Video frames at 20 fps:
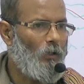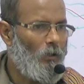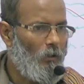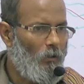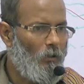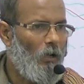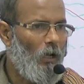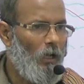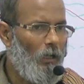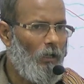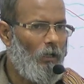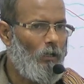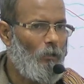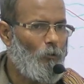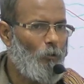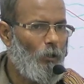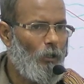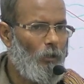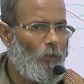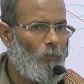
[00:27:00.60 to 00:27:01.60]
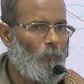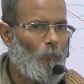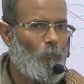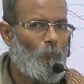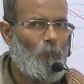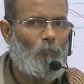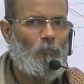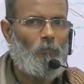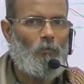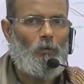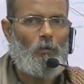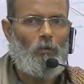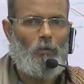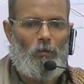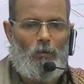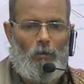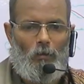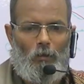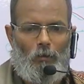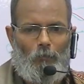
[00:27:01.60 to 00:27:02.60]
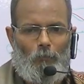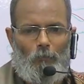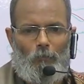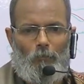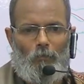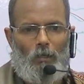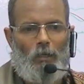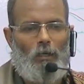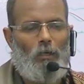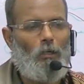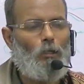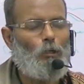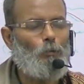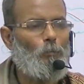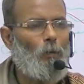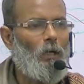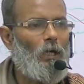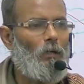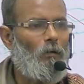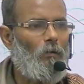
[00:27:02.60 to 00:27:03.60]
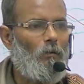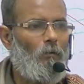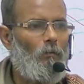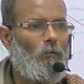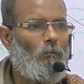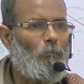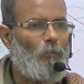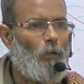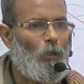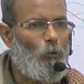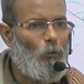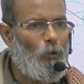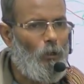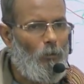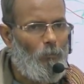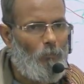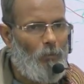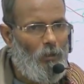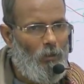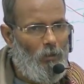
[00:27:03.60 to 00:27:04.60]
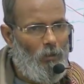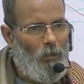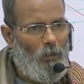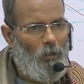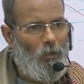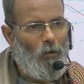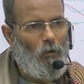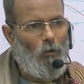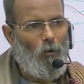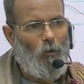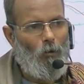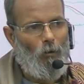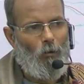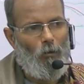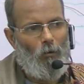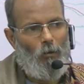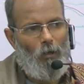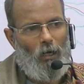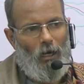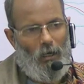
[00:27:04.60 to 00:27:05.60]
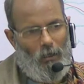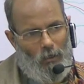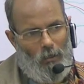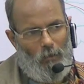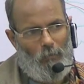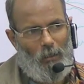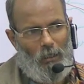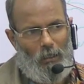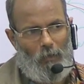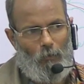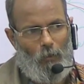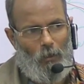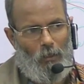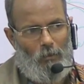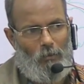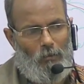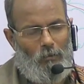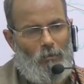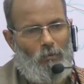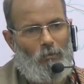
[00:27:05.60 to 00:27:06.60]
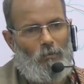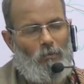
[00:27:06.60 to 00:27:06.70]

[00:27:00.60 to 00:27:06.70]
the ankle joint? If there is pain below the medial or lateral malleolus.